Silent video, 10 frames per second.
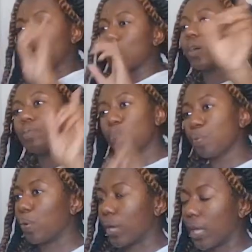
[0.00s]
this
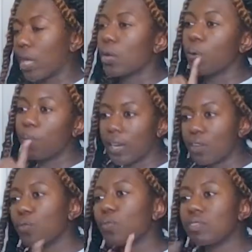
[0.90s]
one boy who
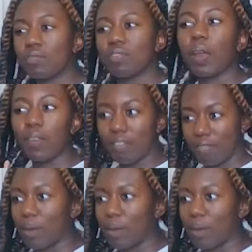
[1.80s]
I knew was very,